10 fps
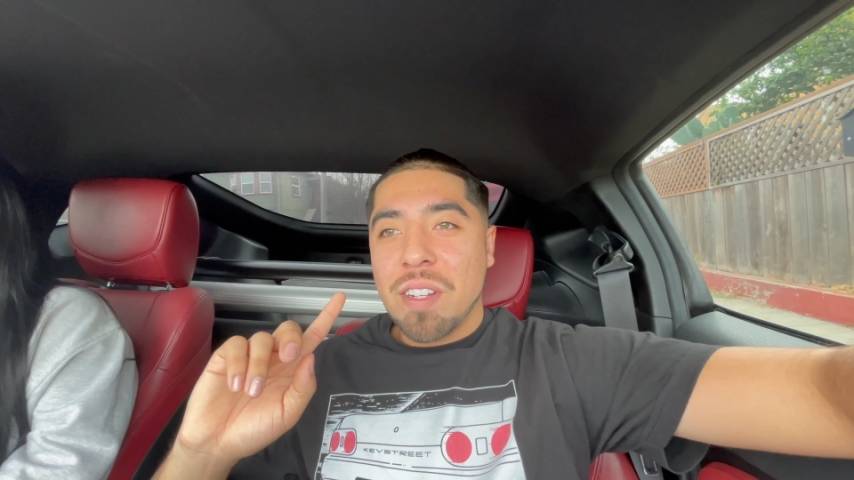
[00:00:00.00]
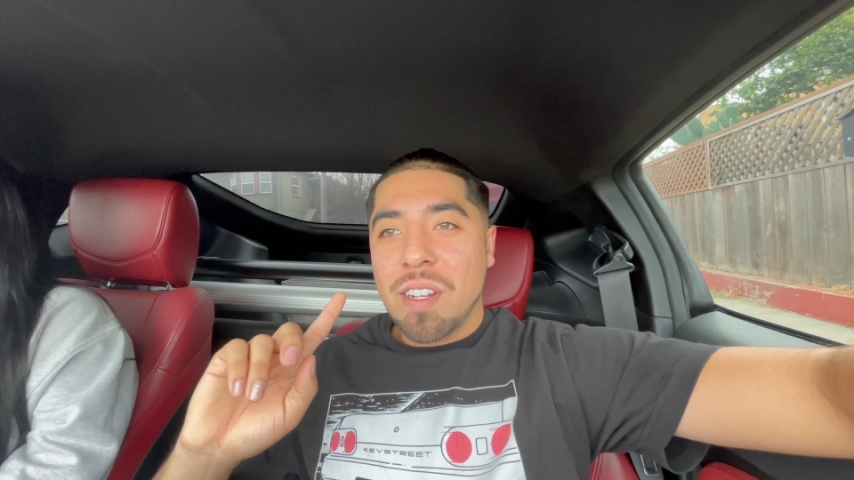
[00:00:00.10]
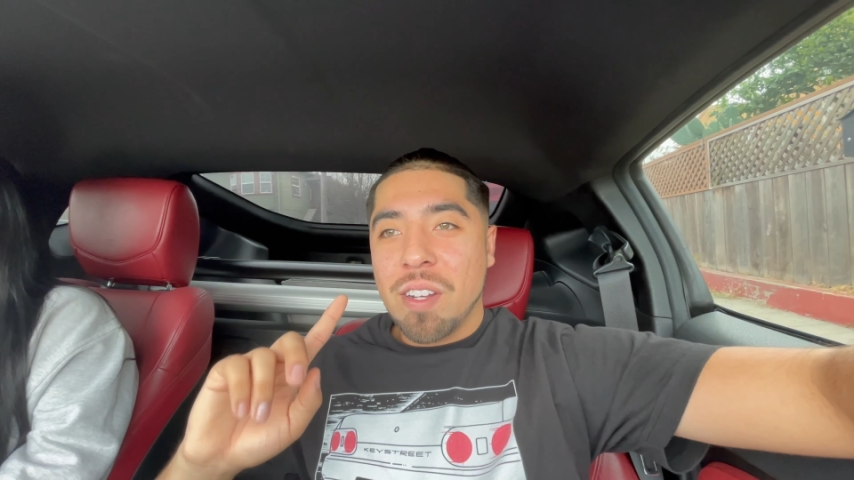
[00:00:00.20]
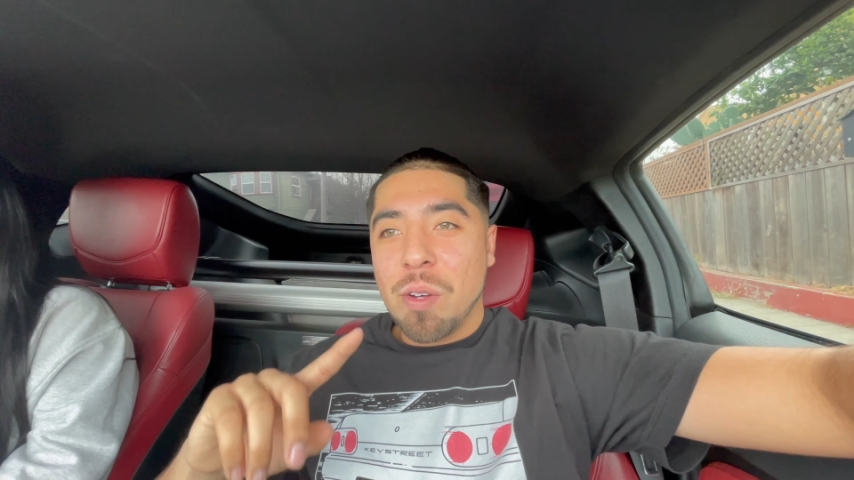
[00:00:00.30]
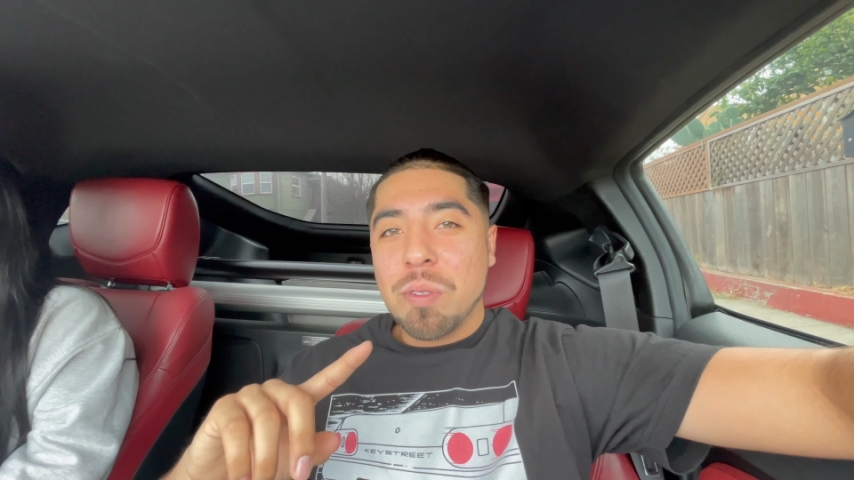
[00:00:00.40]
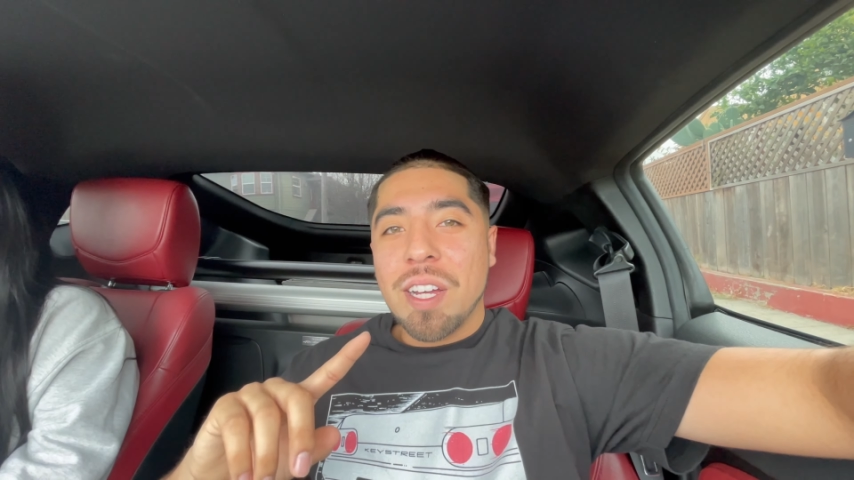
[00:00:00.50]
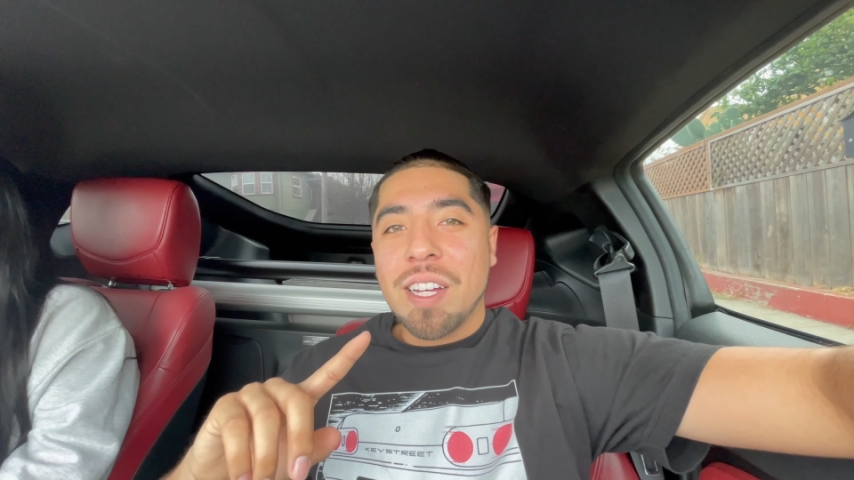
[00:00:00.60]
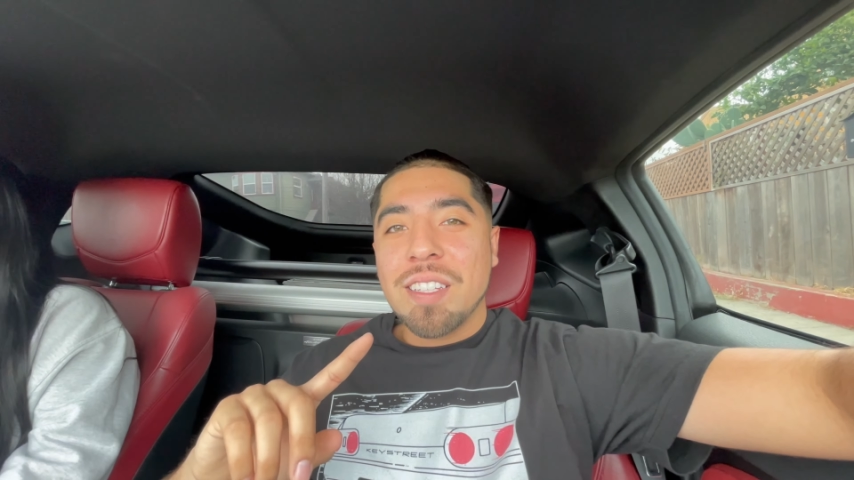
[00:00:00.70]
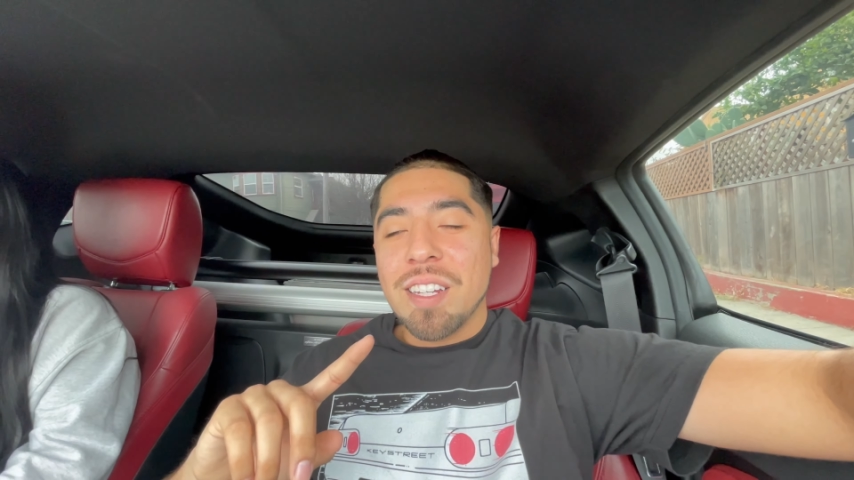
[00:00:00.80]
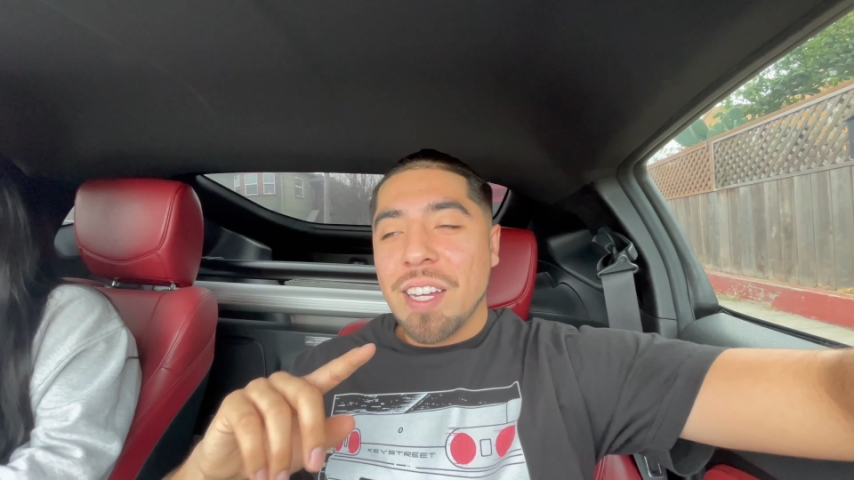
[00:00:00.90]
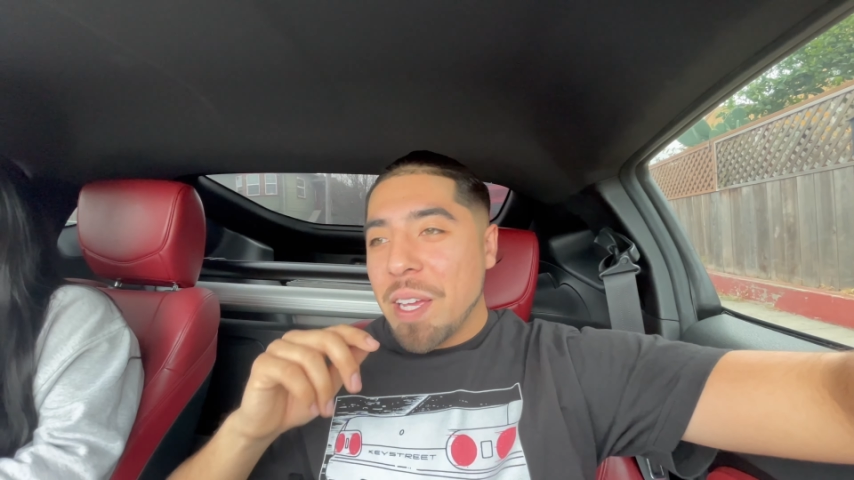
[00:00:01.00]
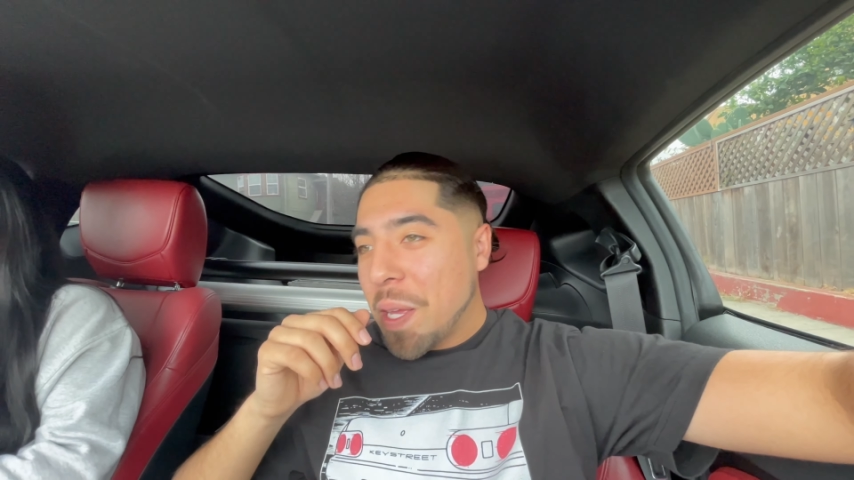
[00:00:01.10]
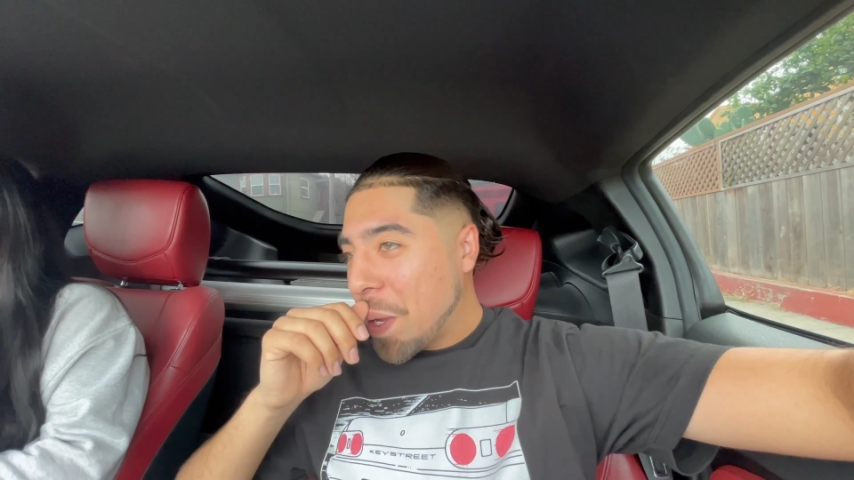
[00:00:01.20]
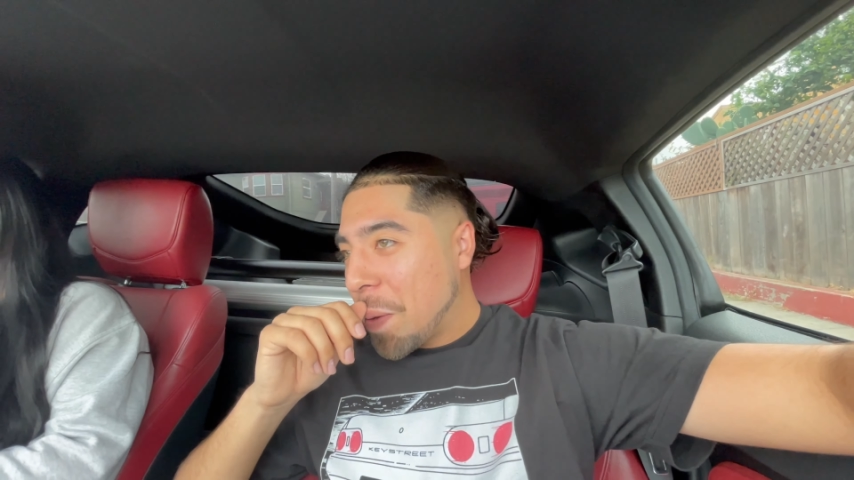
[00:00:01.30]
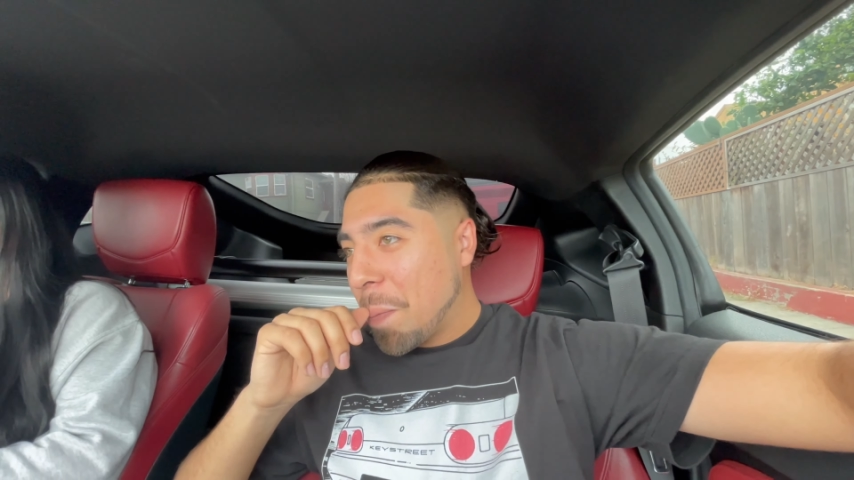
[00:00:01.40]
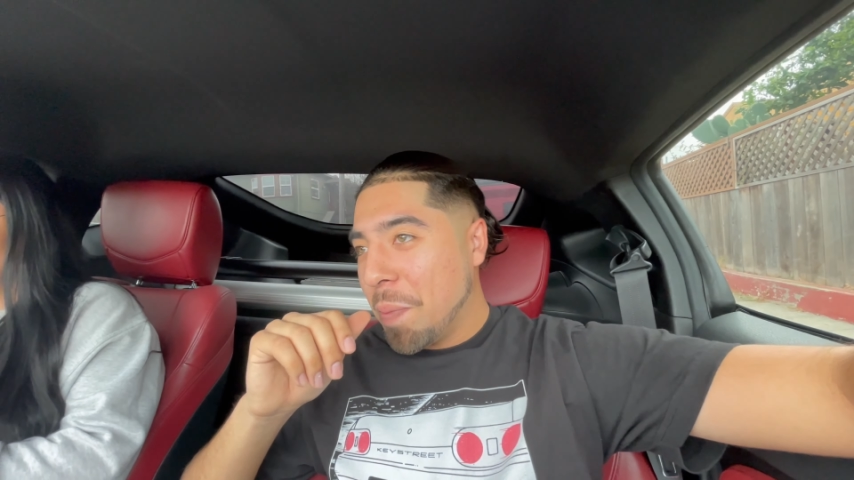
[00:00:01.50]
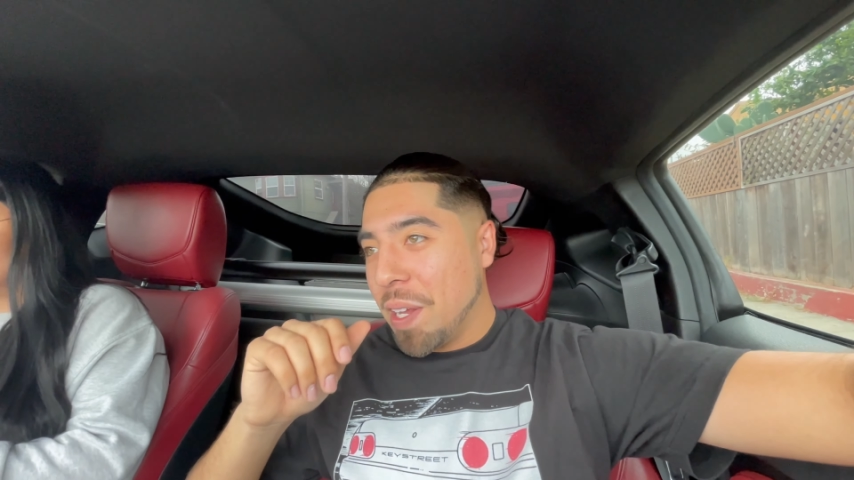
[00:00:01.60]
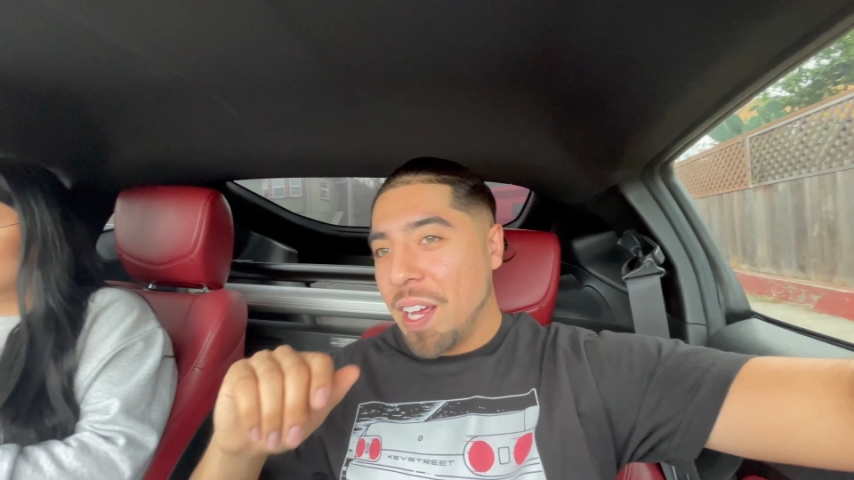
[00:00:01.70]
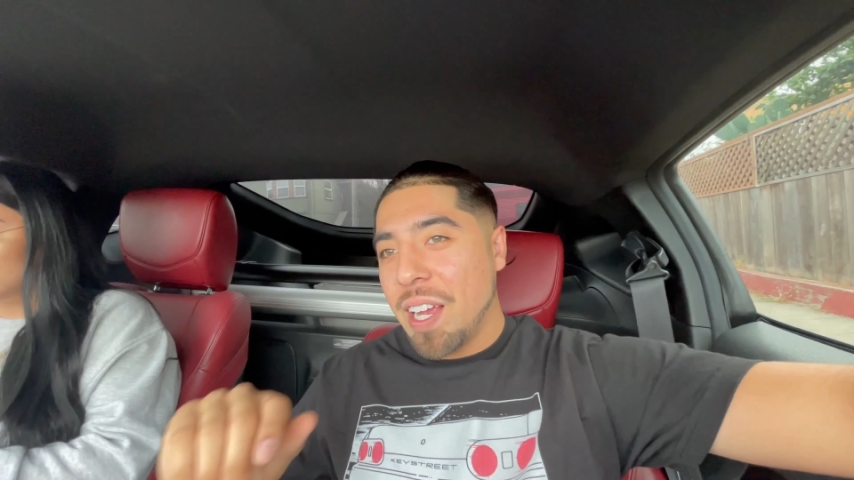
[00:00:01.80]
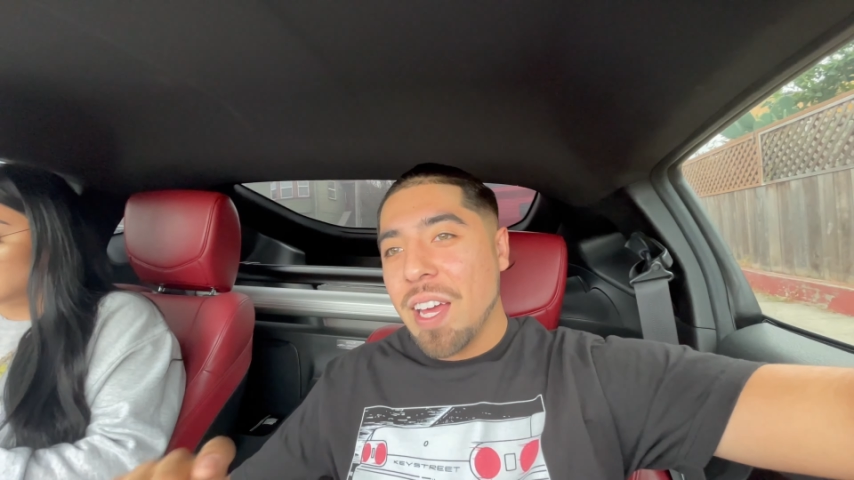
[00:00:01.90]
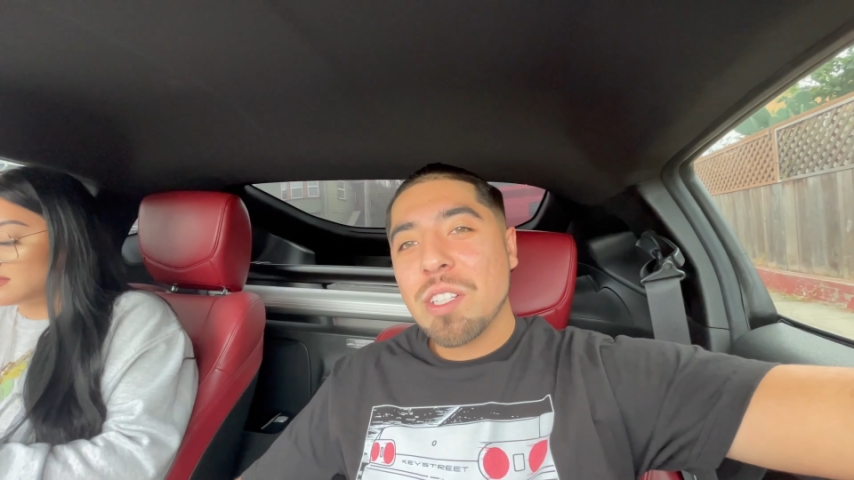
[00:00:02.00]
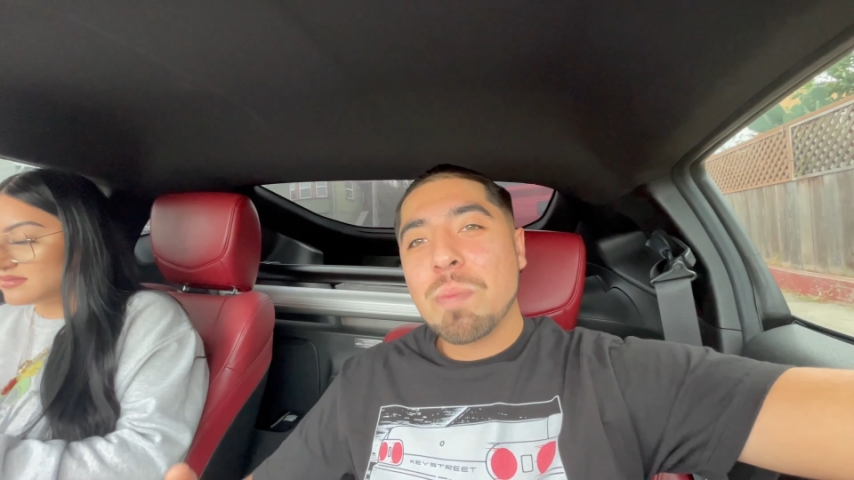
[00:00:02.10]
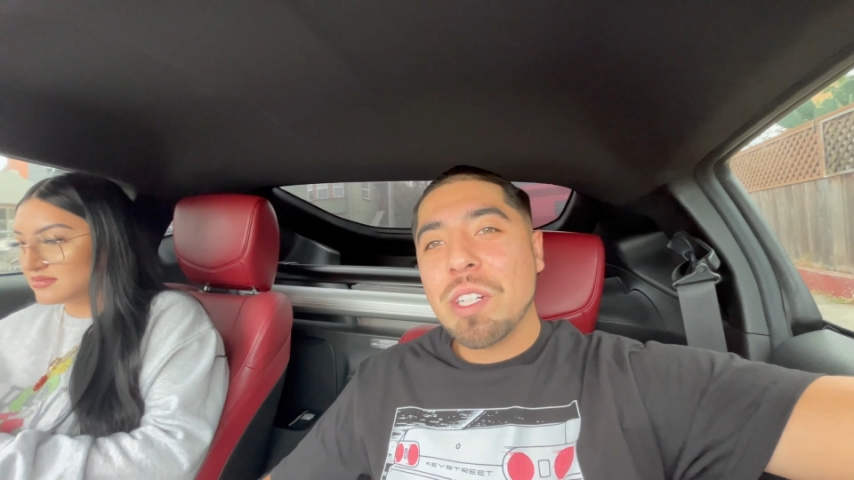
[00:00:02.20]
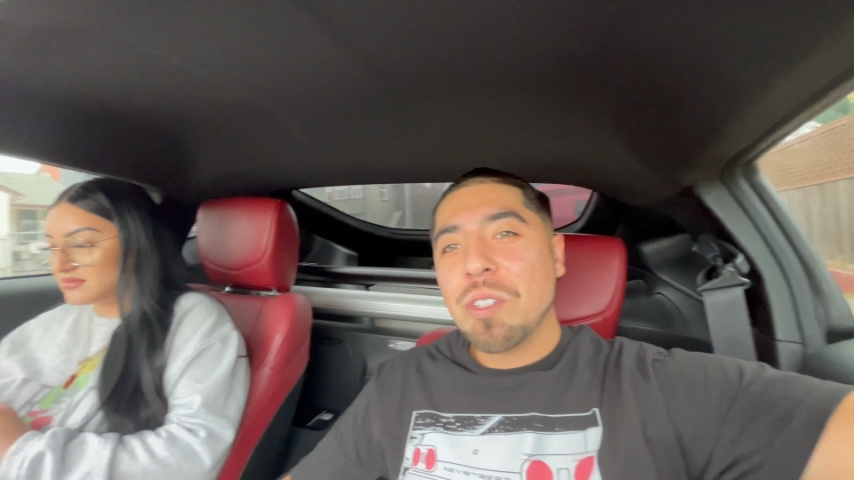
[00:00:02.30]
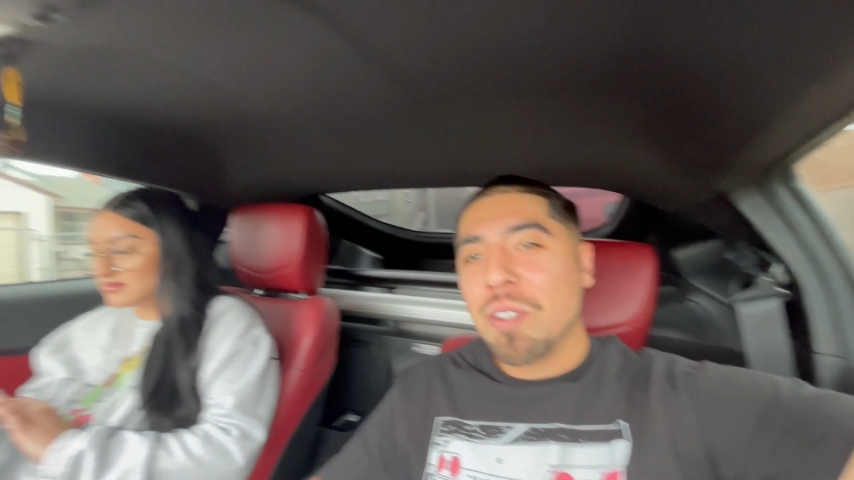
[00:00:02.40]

No Ty today, but I got a special